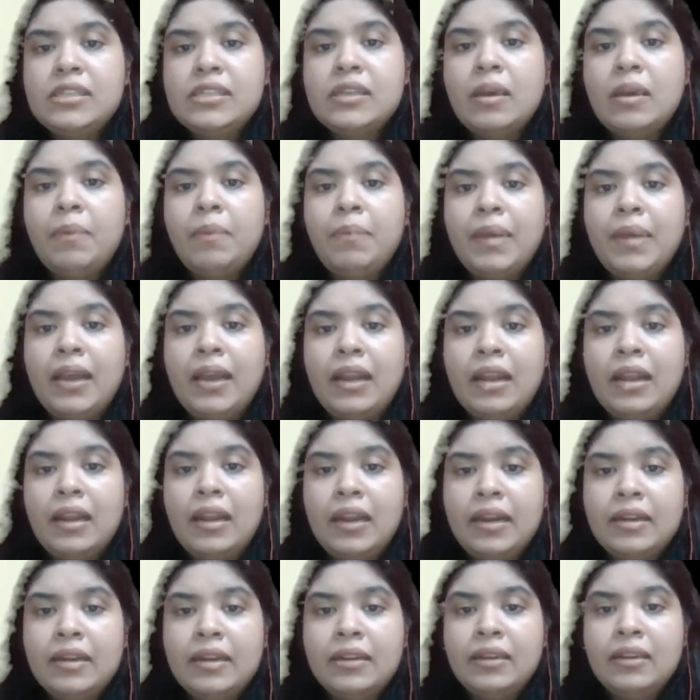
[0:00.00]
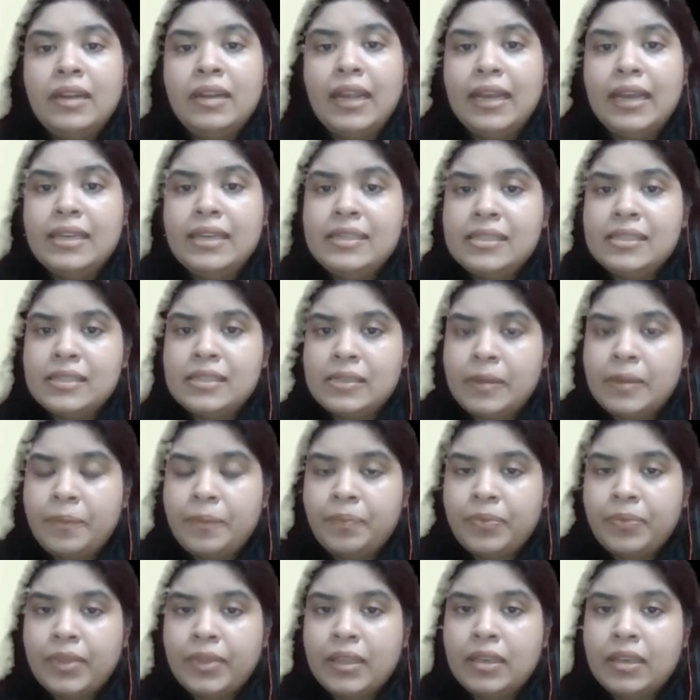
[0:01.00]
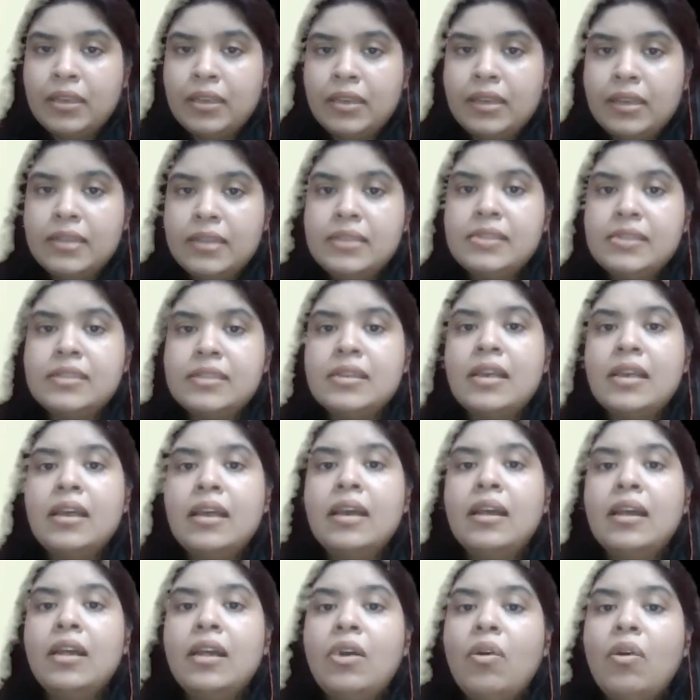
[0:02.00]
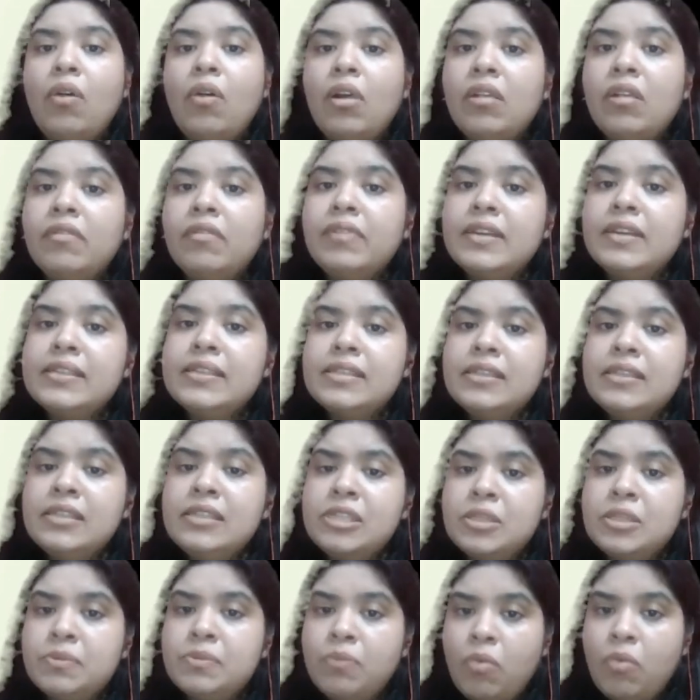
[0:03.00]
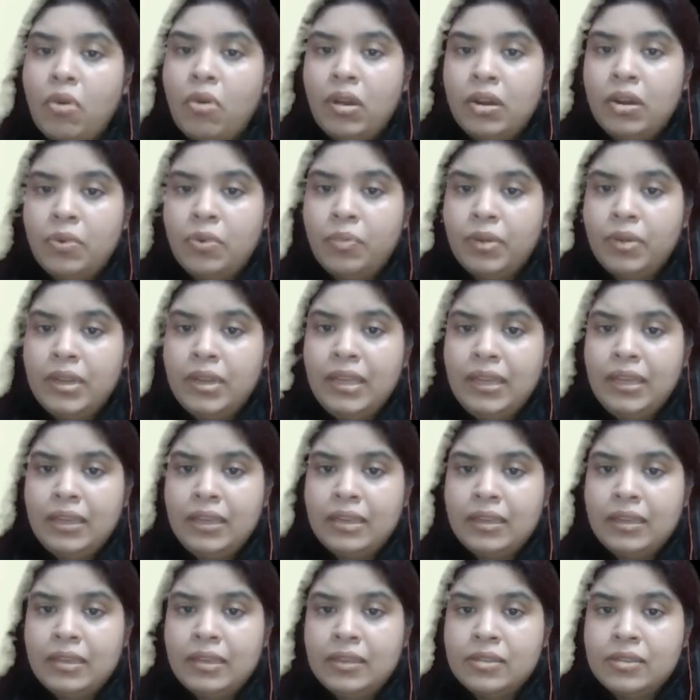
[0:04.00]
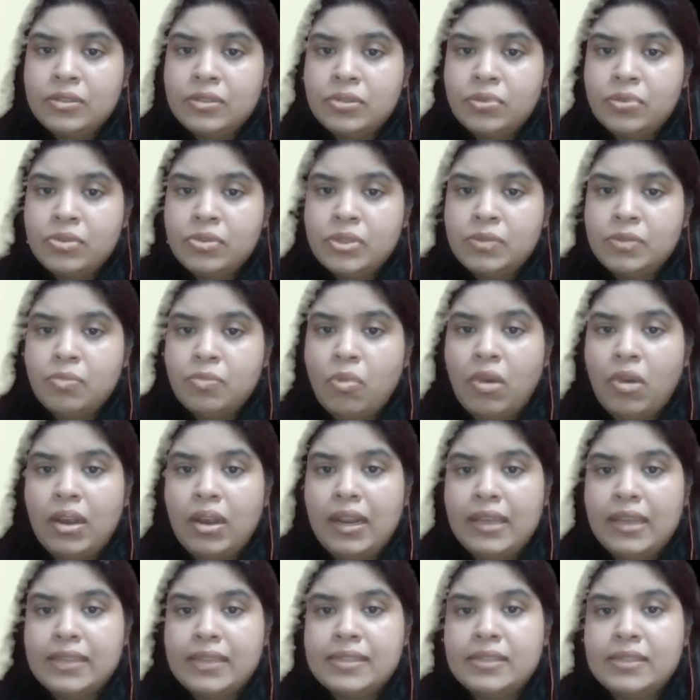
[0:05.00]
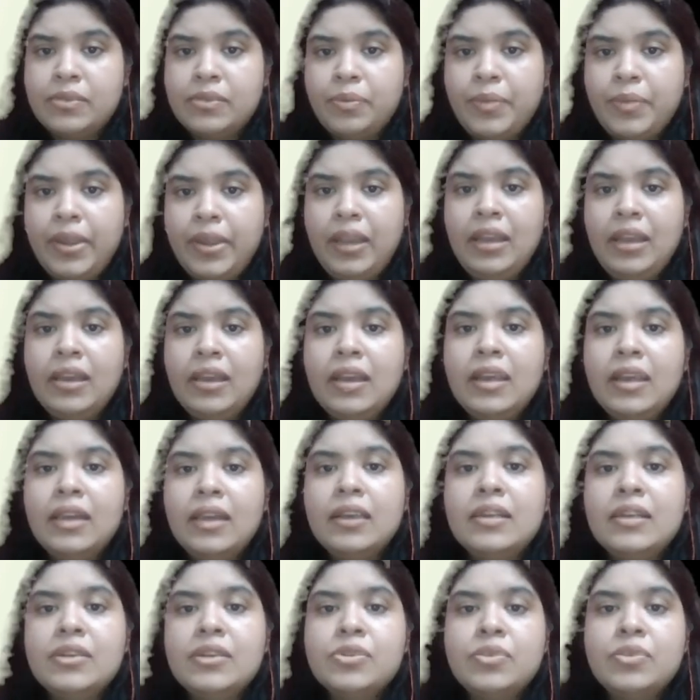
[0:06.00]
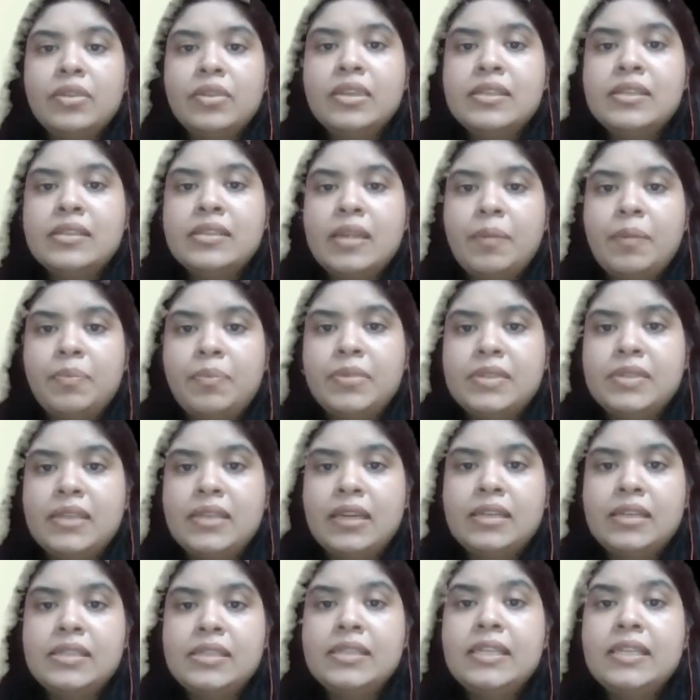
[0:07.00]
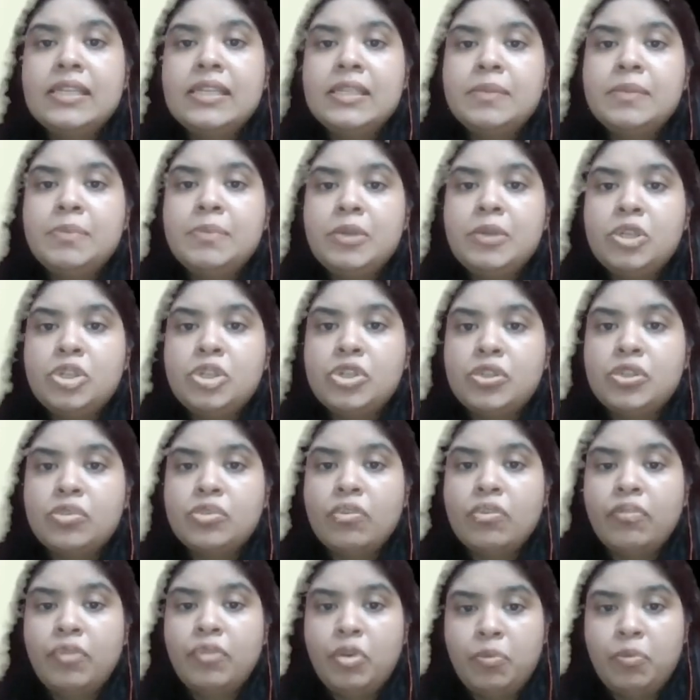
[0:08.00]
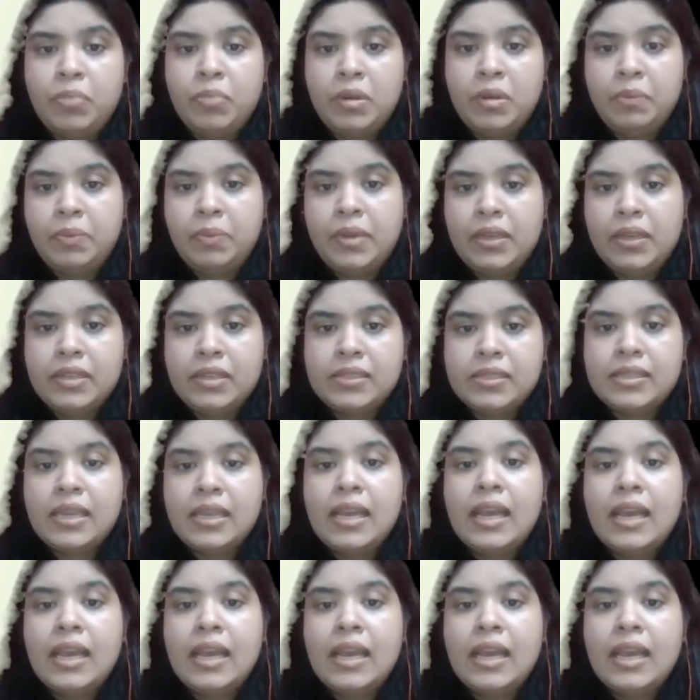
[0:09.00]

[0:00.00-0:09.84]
ka pehla letter S is always in small only. So small s. Okay. So this represents the species of human beings.